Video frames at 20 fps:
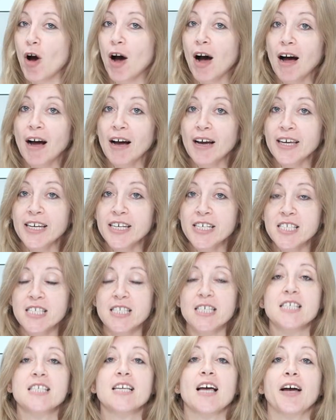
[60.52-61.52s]
eyes,
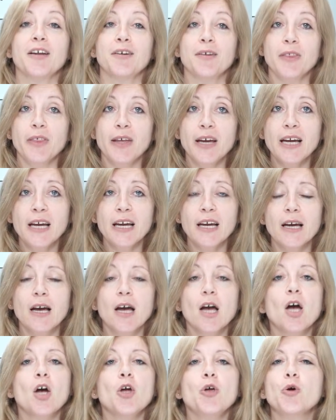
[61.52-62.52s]
this kind of thing.
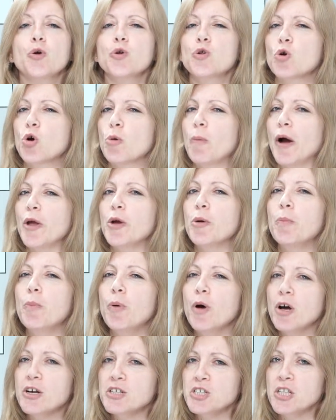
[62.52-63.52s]
You could talk about your
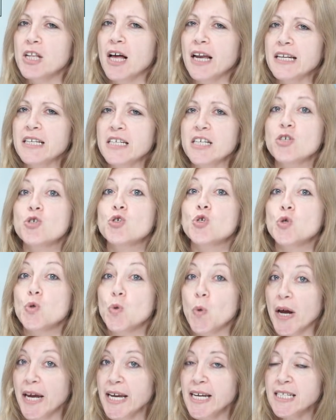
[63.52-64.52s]
personality
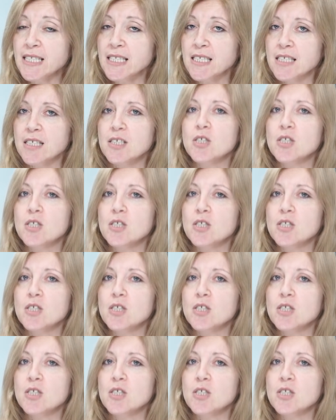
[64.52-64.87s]
traits.